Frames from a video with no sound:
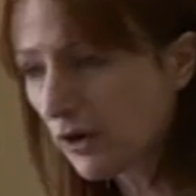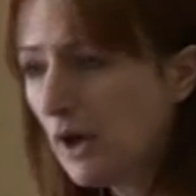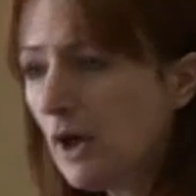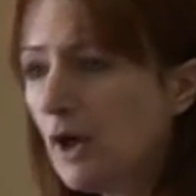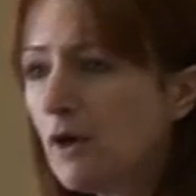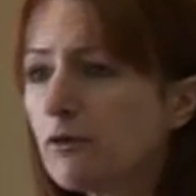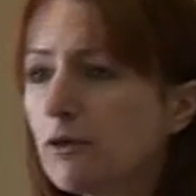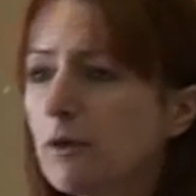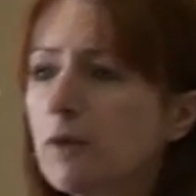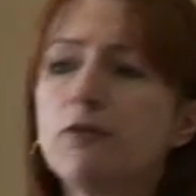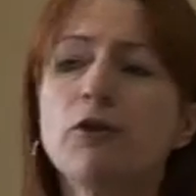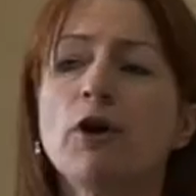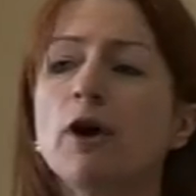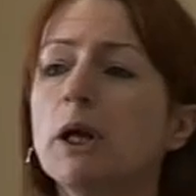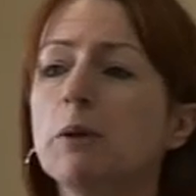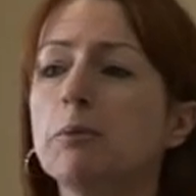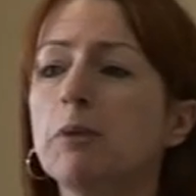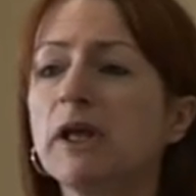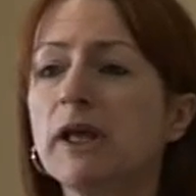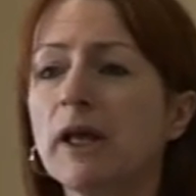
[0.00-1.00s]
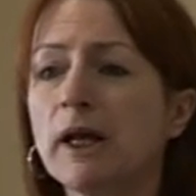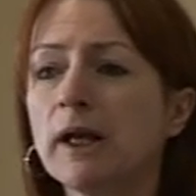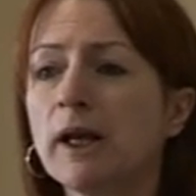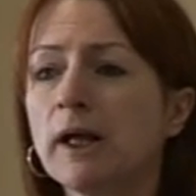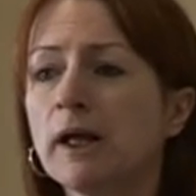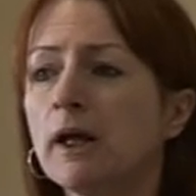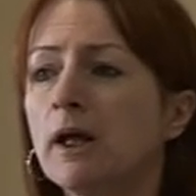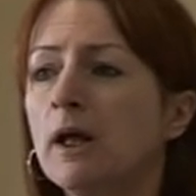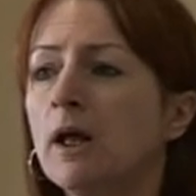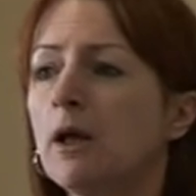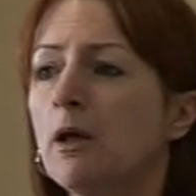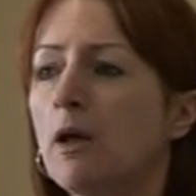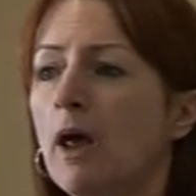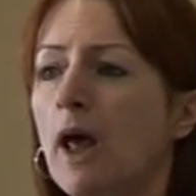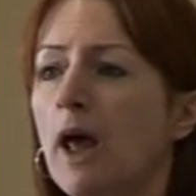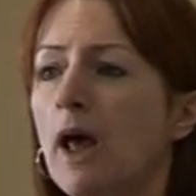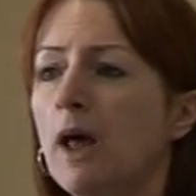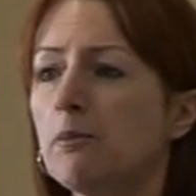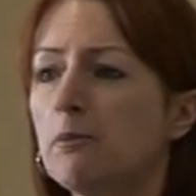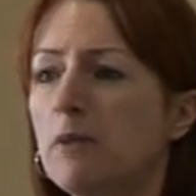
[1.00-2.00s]
From the very beginning,
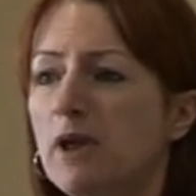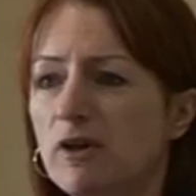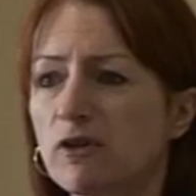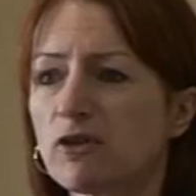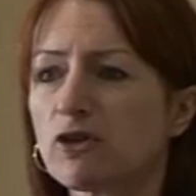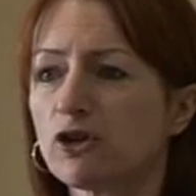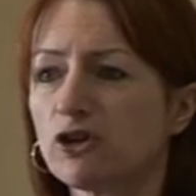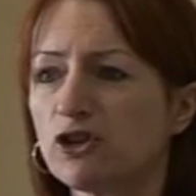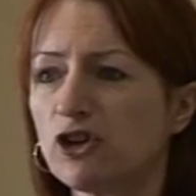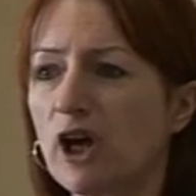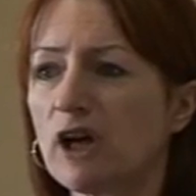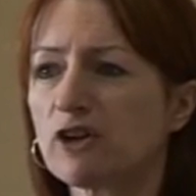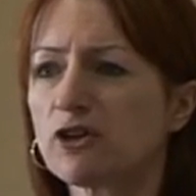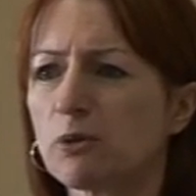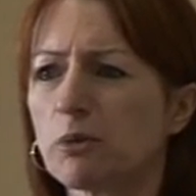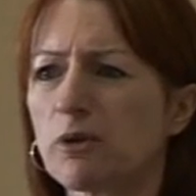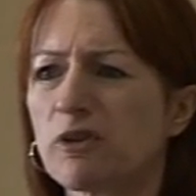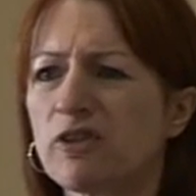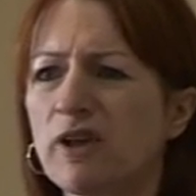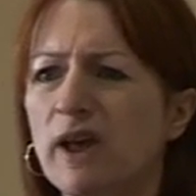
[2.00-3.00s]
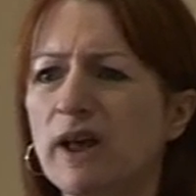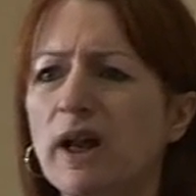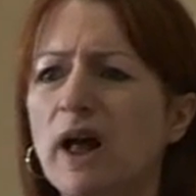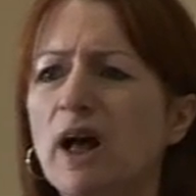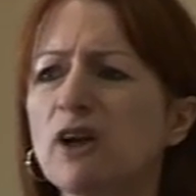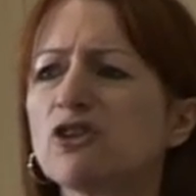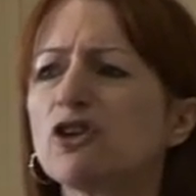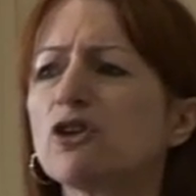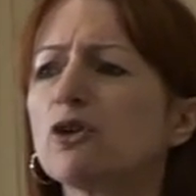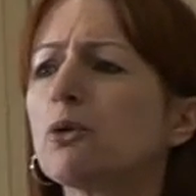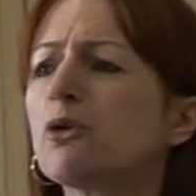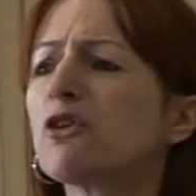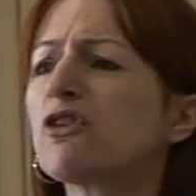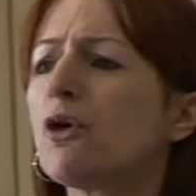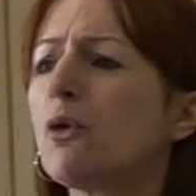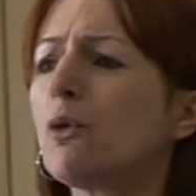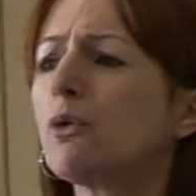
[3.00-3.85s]
Minister Shatter was saying, actually there was